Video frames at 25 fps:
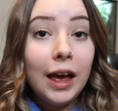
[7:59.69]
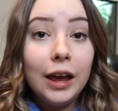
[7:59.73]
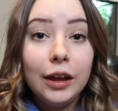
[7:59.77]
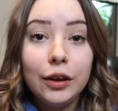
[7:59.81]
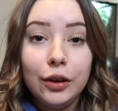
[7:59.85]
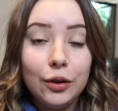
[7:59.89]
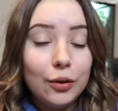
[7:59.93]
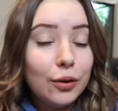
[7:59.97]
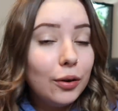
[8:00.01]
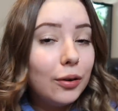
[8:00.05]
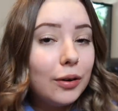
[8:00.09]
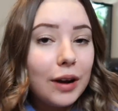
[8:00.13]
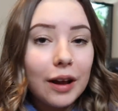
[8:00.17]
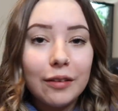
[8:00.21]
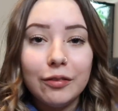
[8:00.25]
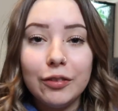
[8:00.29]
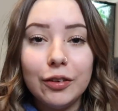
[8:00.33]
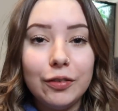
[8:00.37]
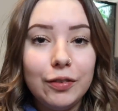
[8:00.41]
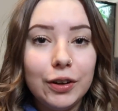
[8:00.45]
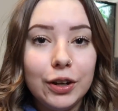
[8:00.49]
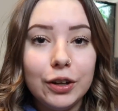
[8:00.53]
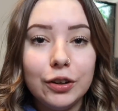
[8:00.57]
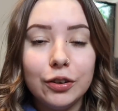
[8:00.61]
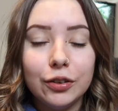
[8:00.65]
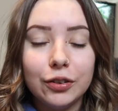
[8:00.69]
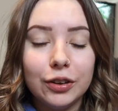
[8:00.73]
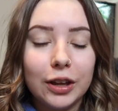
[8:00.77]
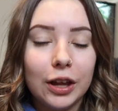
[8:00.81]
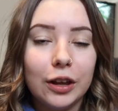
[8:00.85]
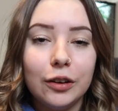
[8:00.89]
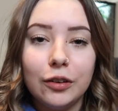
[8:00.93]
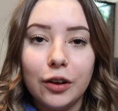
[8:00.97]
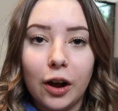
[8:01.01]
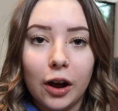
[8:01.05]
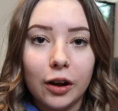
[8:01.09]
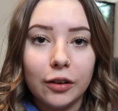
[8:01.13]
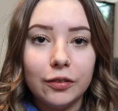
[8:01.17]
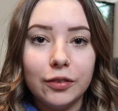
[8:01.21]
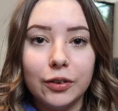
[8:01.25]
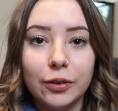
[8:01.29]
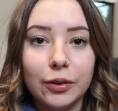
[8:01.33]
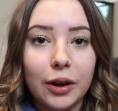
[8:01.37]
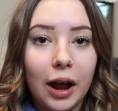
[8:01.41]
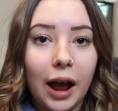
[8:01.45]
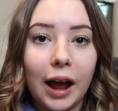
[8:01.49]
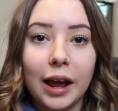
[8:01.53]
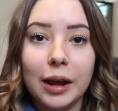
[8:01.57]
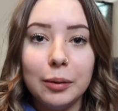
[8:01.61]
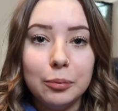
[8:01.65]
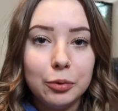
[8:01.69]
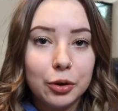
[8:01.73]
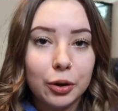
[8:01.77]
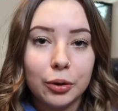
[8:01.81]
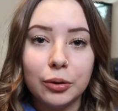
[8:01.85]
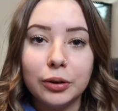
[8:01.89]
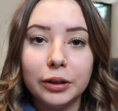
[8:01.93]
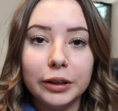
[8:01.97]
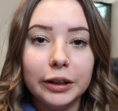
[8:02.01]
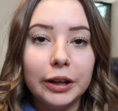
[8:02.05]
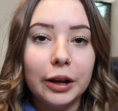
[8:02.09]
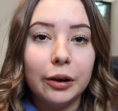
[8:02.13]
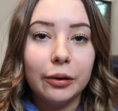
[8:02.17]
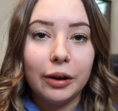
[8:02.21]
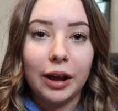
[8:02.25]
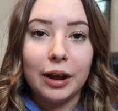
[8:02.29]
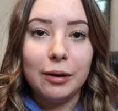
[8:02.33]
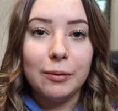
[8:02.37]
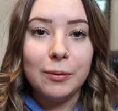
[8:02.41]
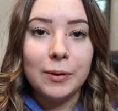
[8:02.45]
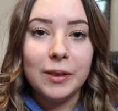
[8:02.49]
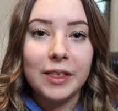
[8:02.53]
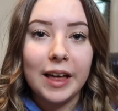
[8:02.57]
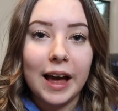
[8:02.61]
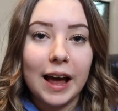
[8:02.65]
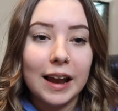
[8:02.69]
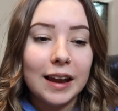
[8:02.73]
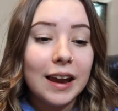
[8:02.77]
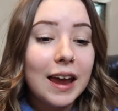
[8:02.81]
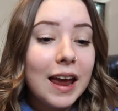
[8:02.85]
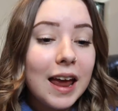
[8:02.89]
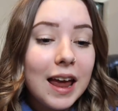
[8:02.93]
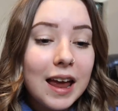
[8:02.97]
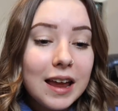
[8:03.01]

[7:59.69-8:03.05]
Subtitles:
you don't have to feed your skink dog food. I am totally okay with that.